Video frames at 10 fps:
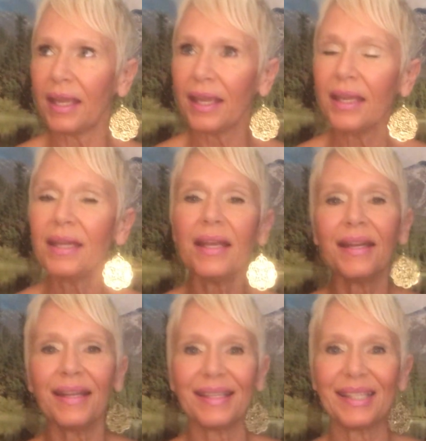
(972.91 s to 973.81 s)

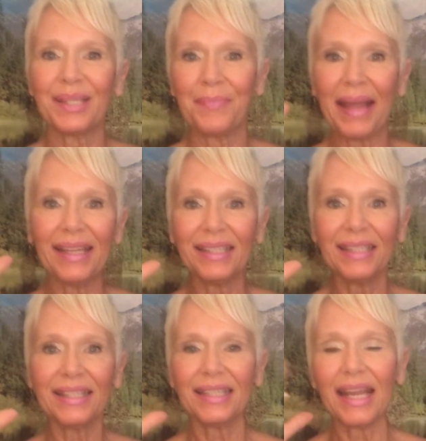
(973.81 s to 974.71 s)
an
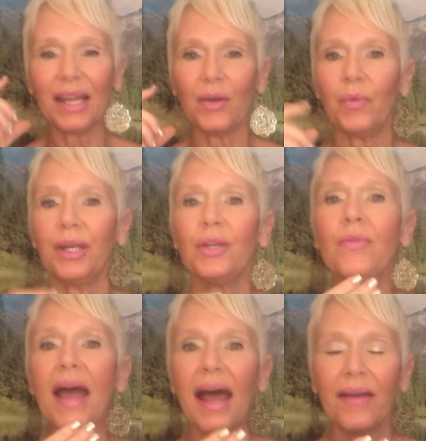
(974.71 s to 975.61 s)
expanded state, what
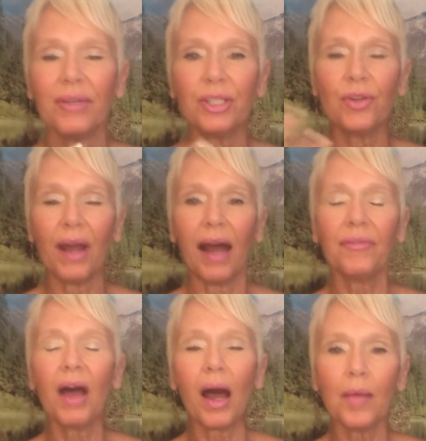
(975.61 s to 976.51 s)
you have is you
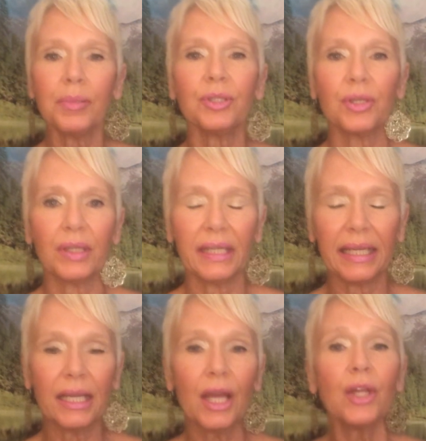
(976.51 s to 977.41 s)
have the
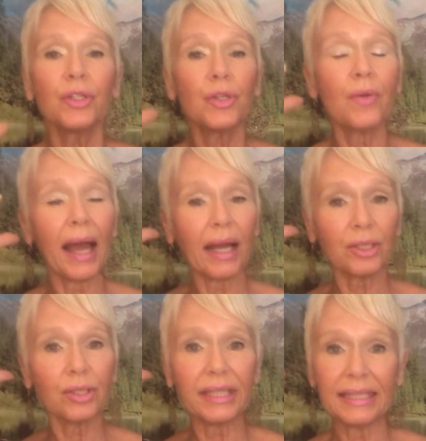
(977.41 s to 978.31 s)
opportunity to
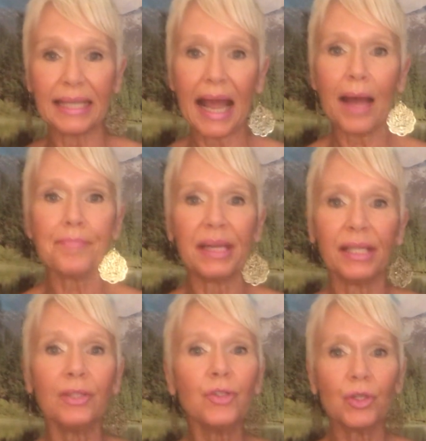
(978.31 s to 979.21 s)
actually tap
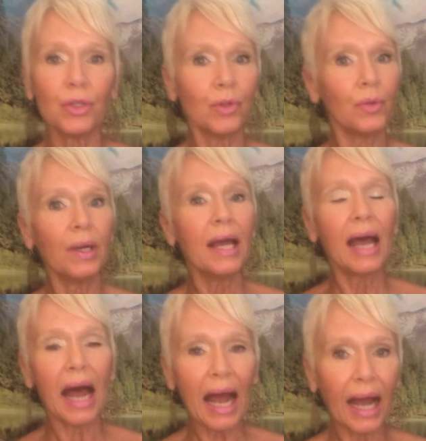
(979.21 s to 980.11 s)
into
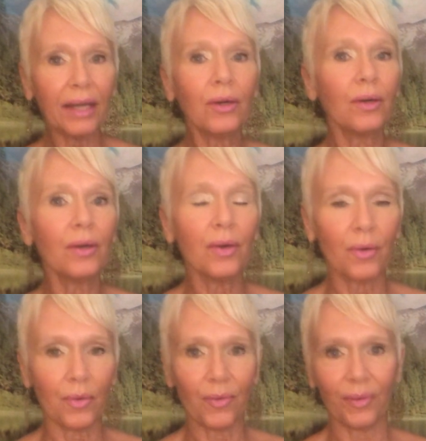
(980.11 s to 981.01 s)
higher
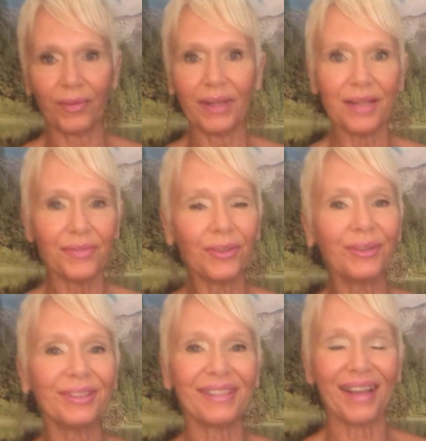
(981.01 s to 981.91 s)

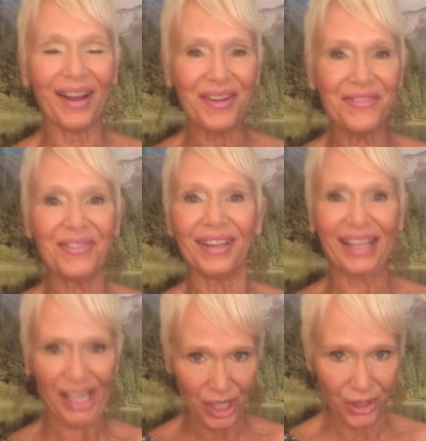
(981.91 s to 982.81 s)
level of
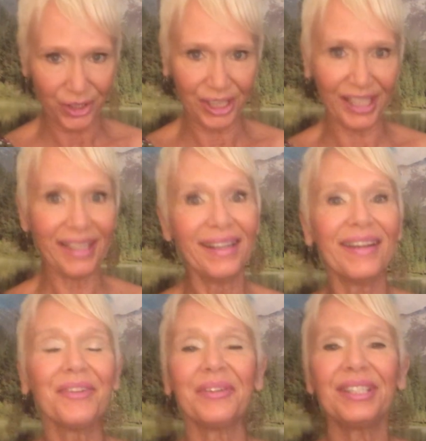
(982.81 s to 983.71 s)
energy,
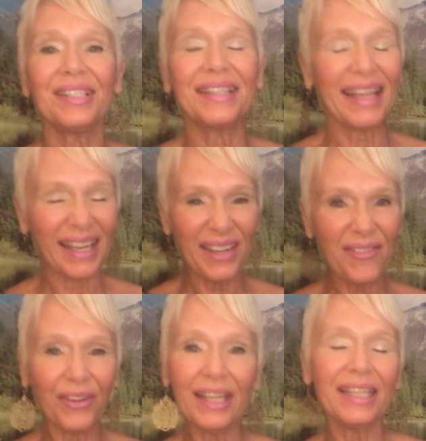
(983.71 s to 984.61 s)
which is
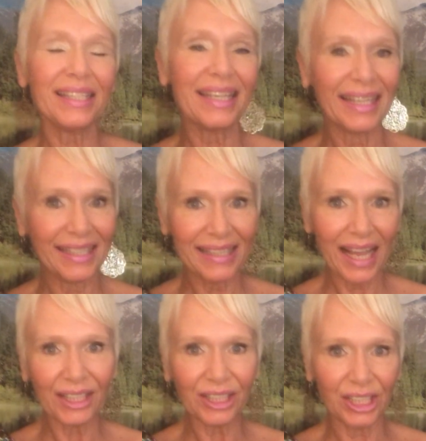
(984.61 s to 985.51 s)
infinite
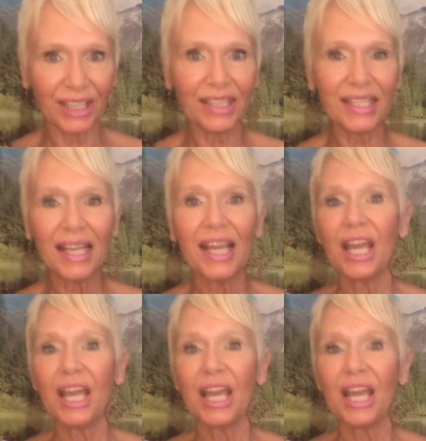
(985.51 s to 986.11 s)
intelligence,